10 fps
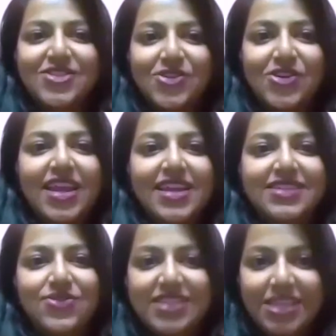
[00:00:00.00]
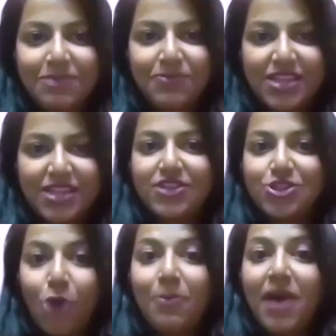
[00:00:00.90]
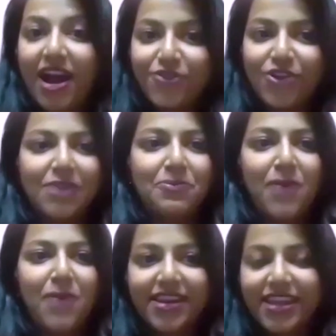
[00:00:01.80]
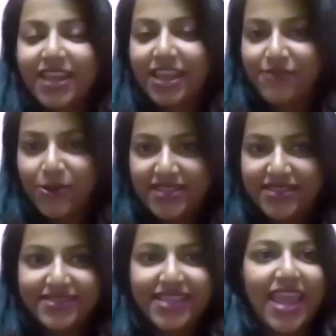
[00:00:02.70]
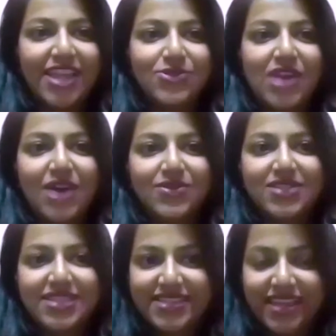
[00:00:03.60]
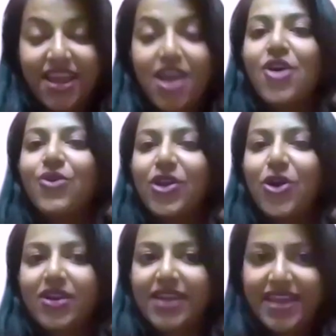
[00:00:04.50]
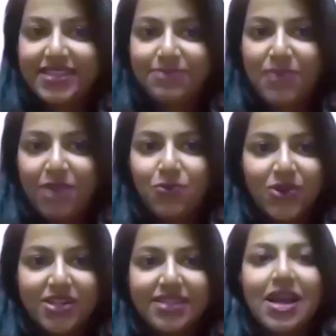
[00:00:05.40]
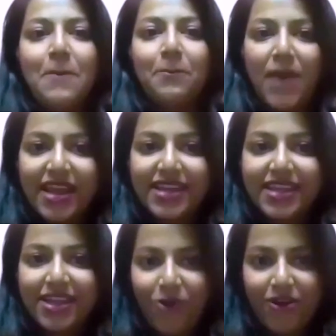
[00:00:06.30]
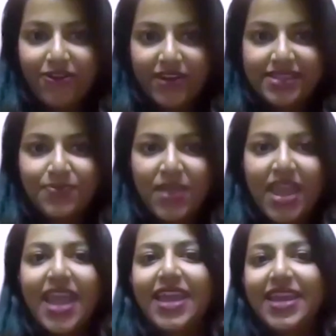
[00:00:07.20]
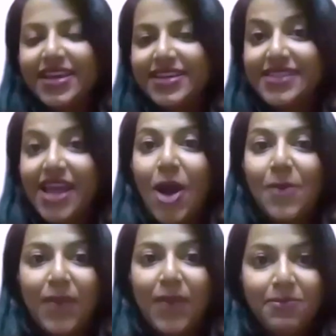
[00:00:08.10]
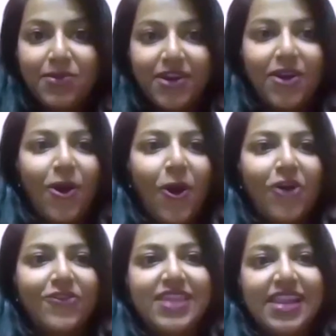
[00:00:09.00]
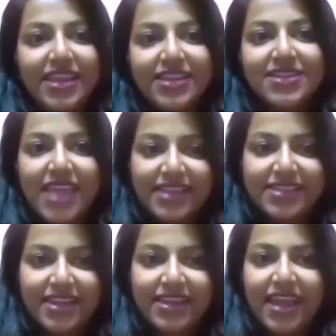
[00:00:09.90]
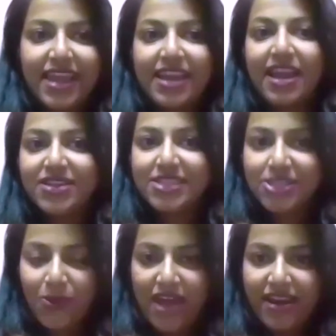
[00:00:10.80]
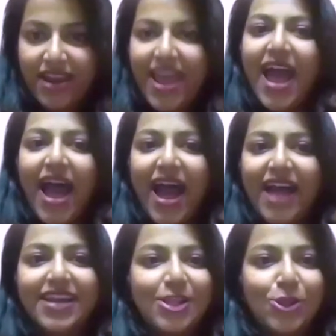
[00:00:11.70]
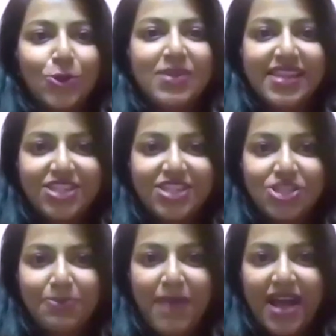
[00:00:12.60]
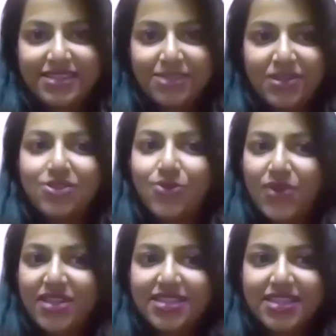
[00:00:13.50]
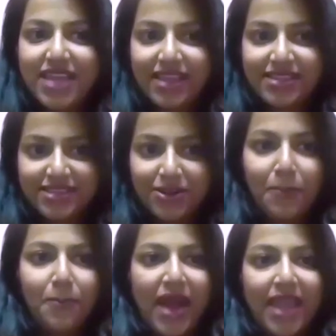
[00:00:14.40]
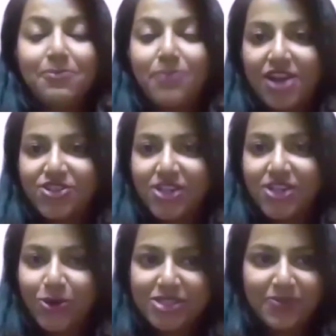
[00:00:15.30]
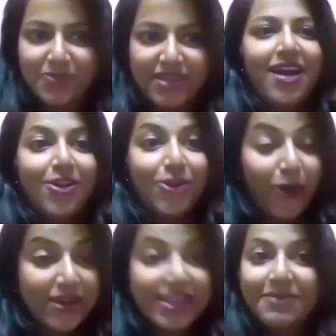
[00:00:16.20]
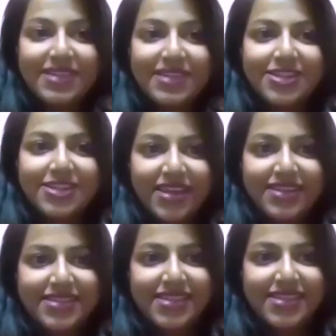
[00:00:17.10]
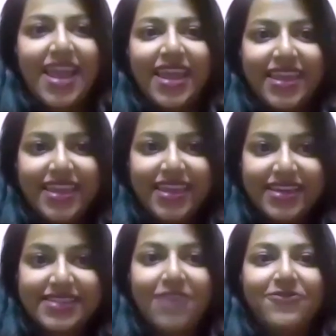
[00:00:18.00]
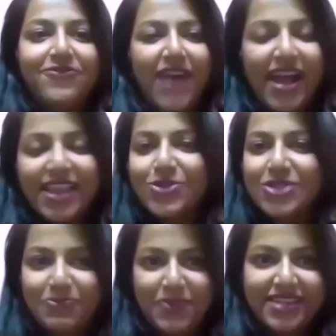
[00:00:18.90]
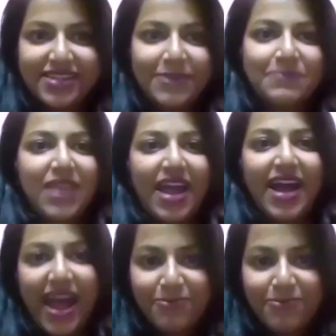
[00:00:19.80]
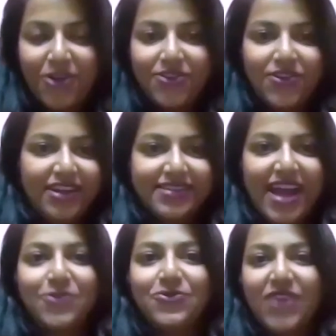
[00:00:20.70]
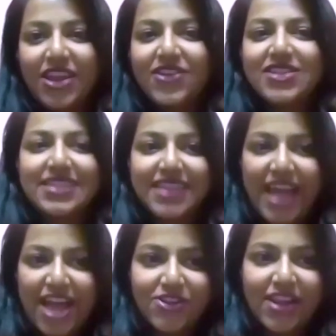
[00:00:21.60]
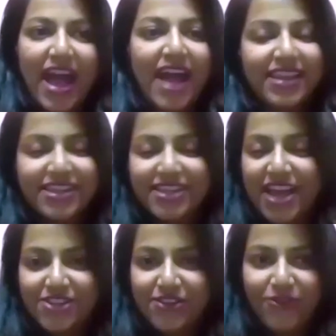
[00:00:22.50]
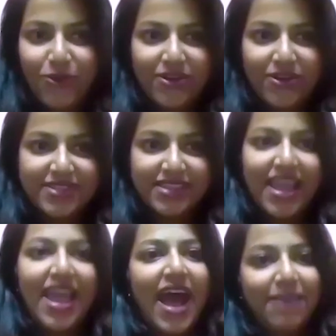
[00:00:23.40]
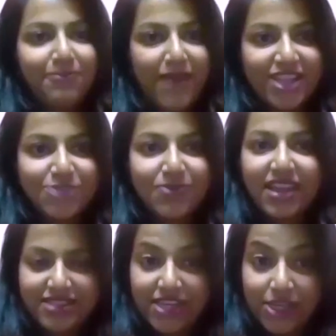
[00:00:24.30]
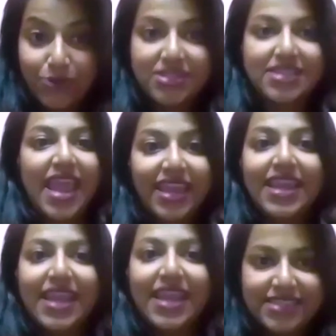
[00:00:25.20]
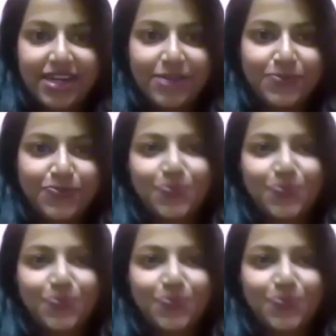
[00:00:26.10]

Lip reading: Sir is a recipient of the top 100 marketing influencers in 2016, recognized by World Marketing Congress. He is a member of the Leaders Excellence at Harvard Square and a Global Leadership Assessment 360 Assessor by Marshall Goldsmith. Not limited to this, he is a valued speaker and moderator at various national and international forums and management institutes in India,